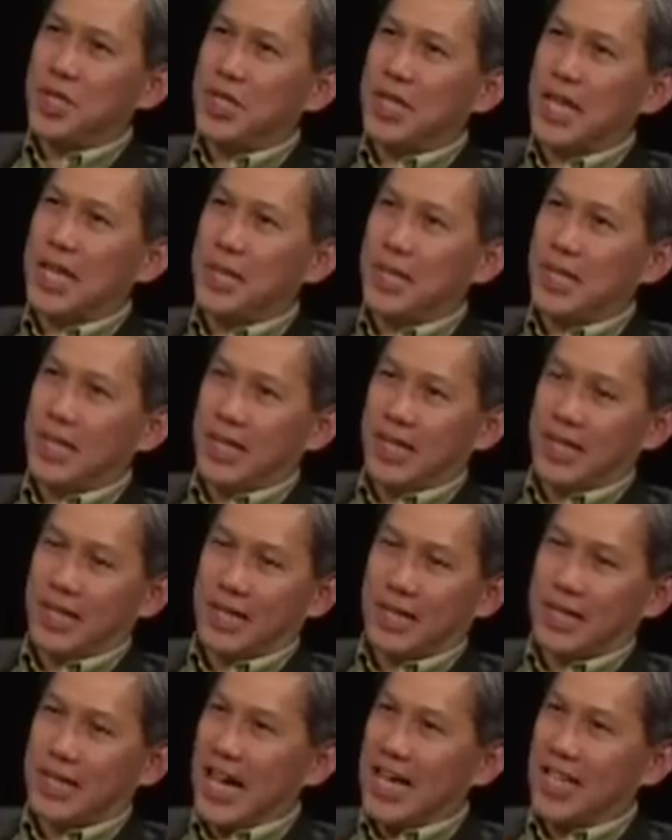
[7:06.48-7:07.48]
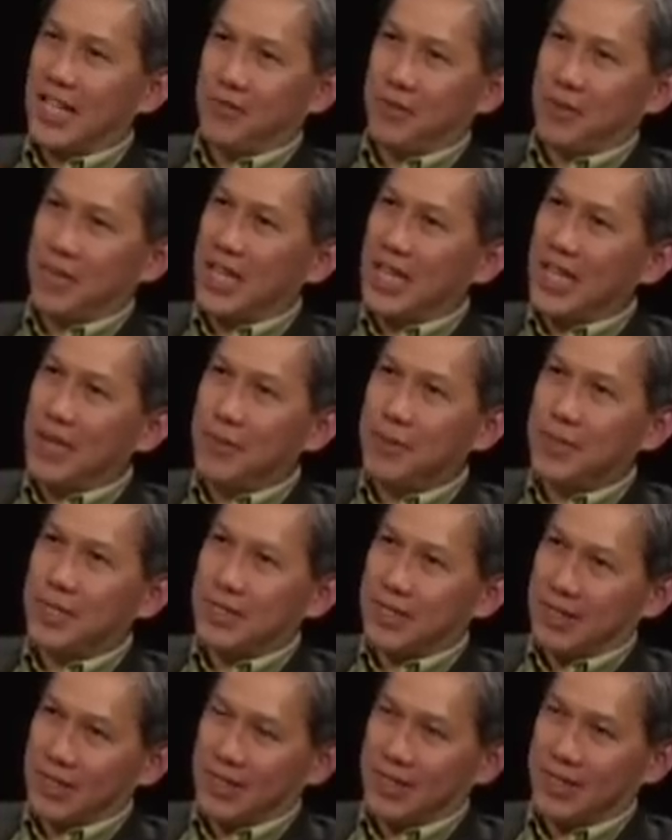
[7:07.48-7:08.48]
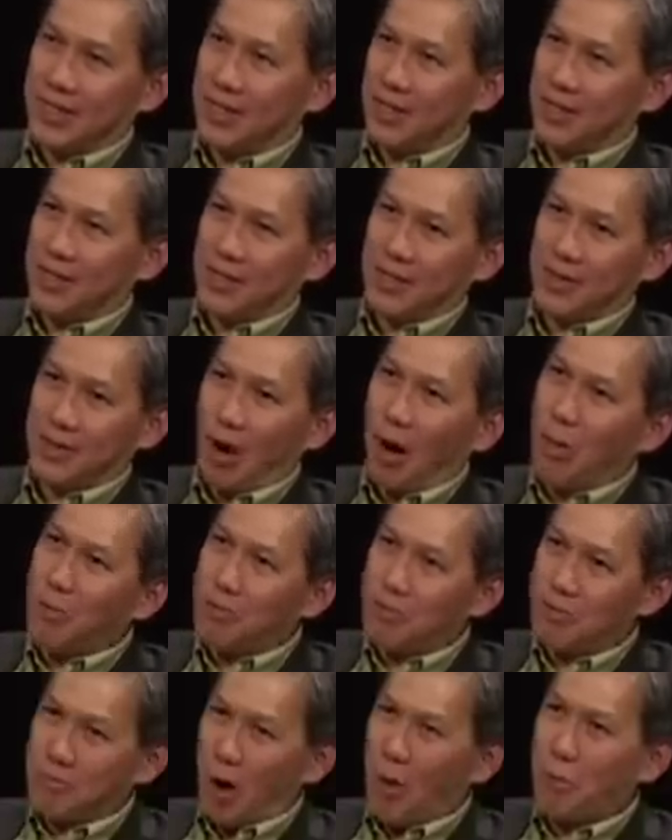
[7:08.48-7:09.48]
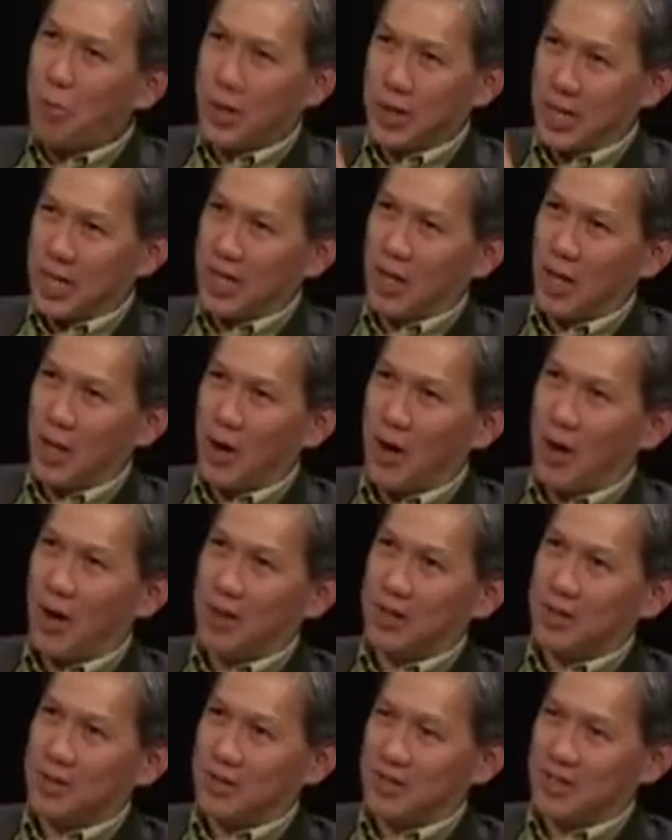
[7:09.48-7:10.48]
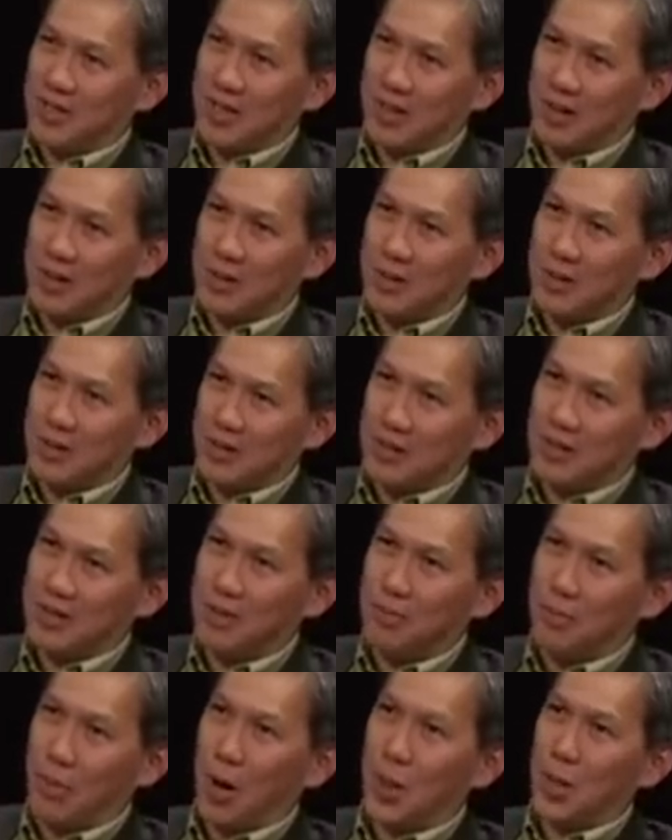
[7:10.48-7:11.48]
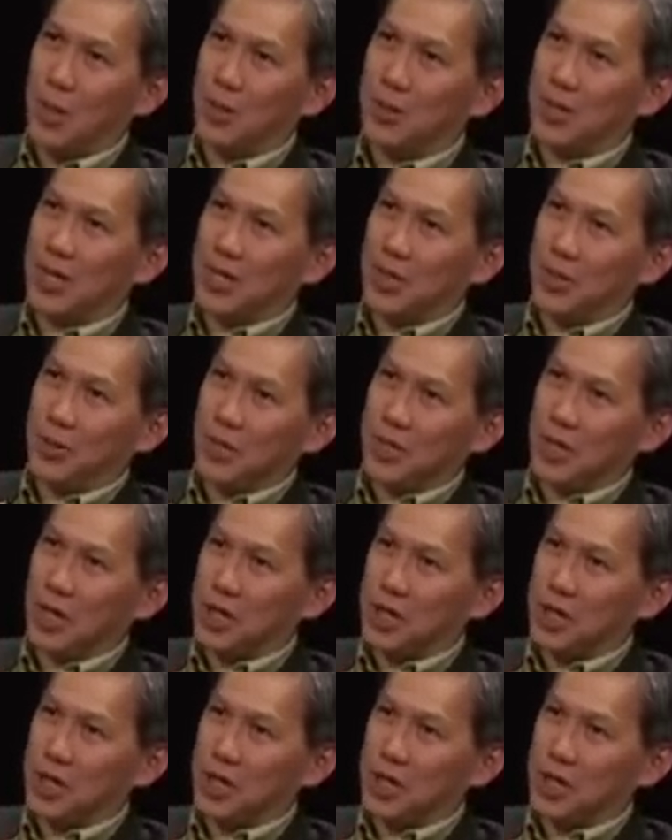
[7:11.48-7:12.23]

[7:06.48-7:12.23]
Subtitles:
you seen any kind of teams operating along, you know, the model that you are